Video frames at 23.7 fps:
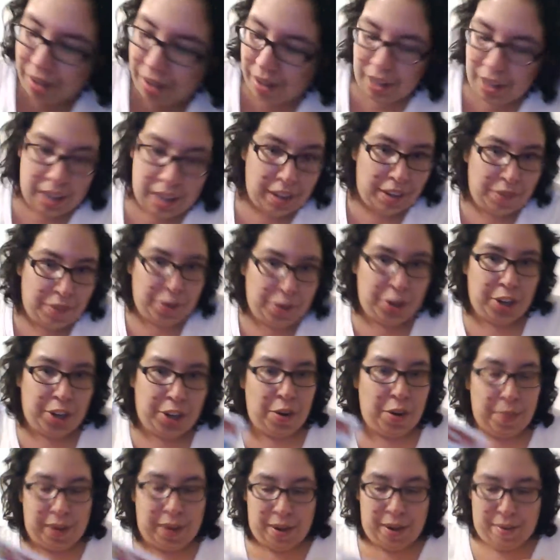And we're gonna
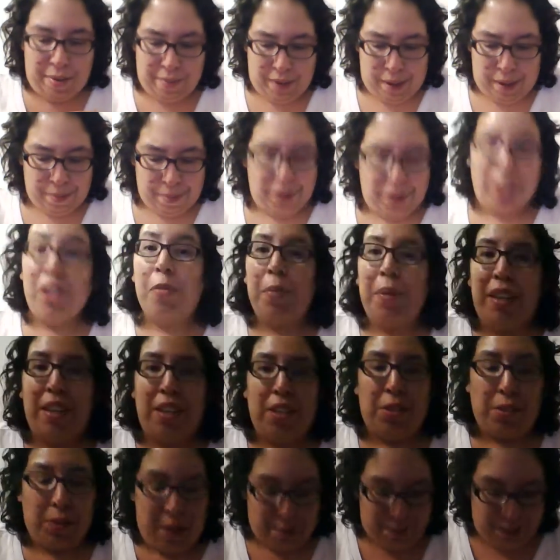open up, I'm gonna open
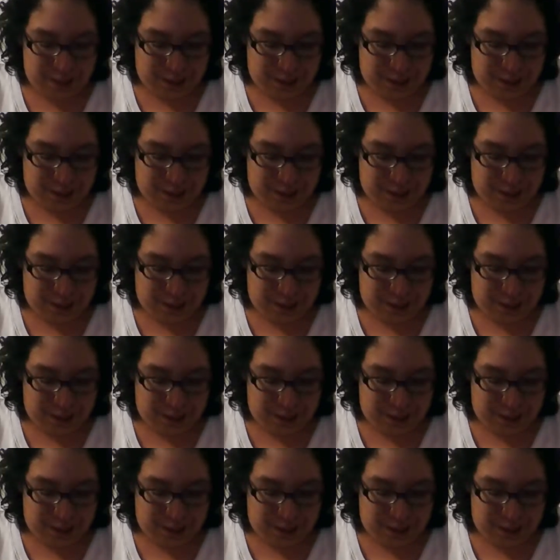this one up